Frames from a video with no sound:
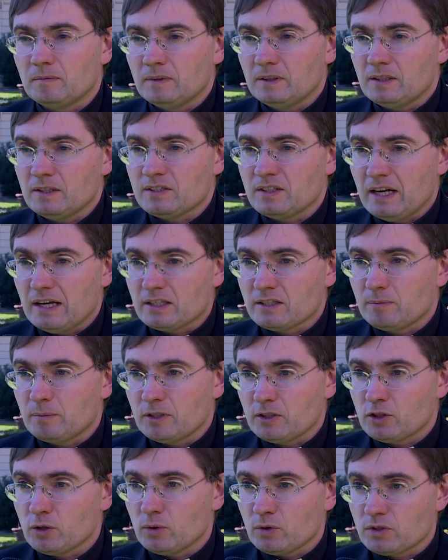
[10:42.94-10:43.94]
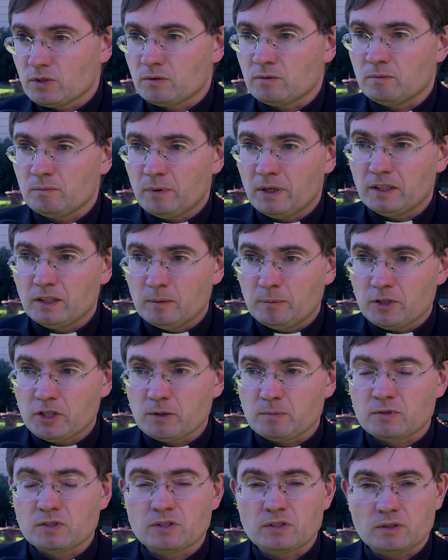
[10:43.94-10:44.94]
these lads have been chosen by their
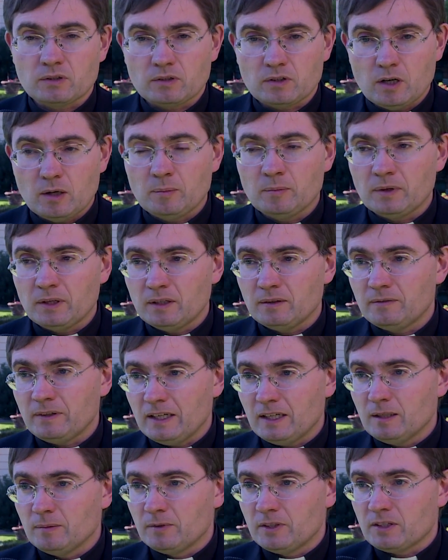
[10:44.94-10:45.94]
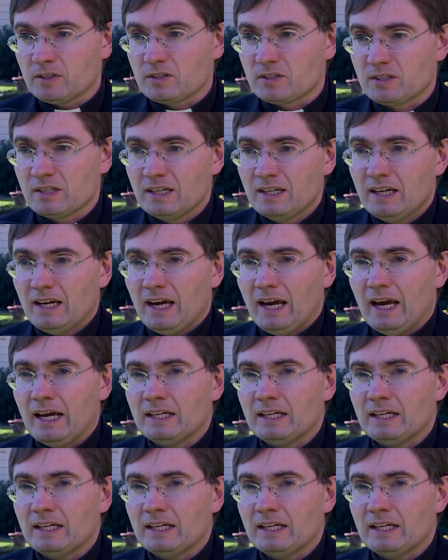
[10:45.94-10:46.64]
bishops to come and avail of this,